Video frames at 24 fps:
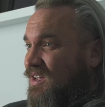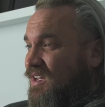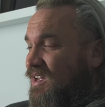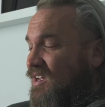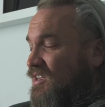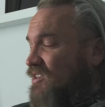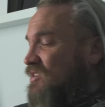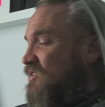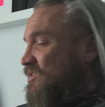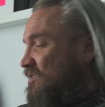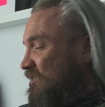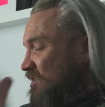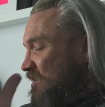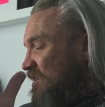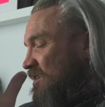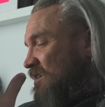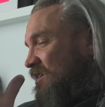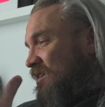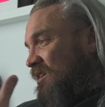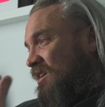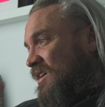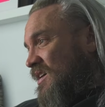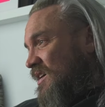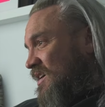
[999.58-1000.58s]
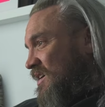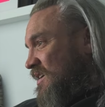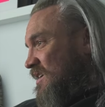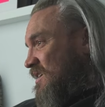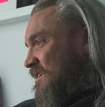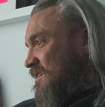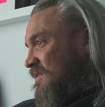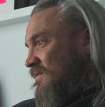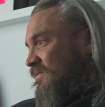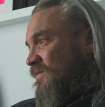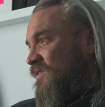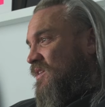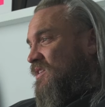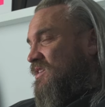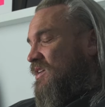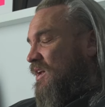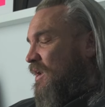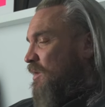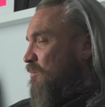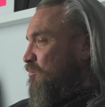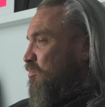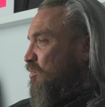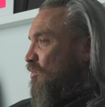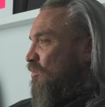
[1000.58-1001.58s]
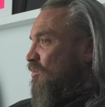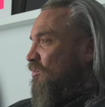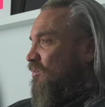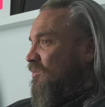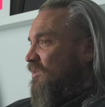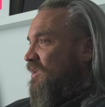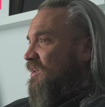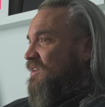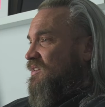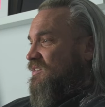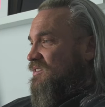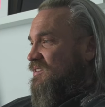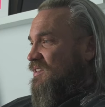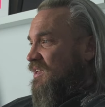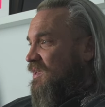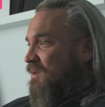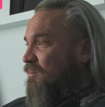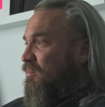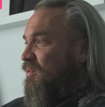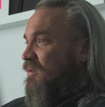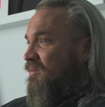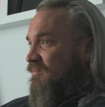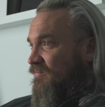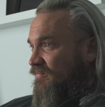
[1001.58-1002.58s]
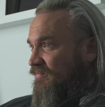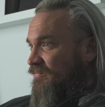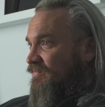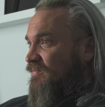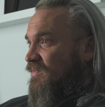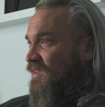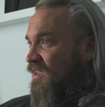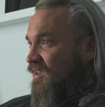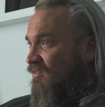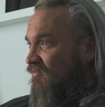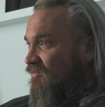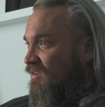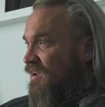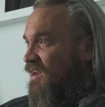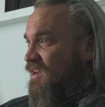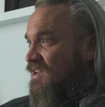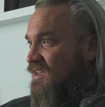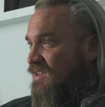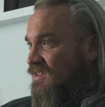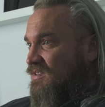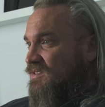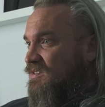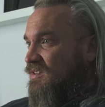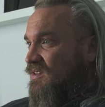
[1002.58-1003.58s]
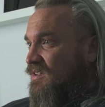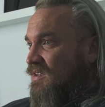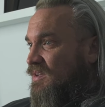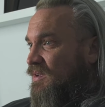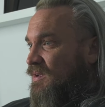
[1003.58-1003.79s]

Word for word: It's the talent pool is deep, it really is,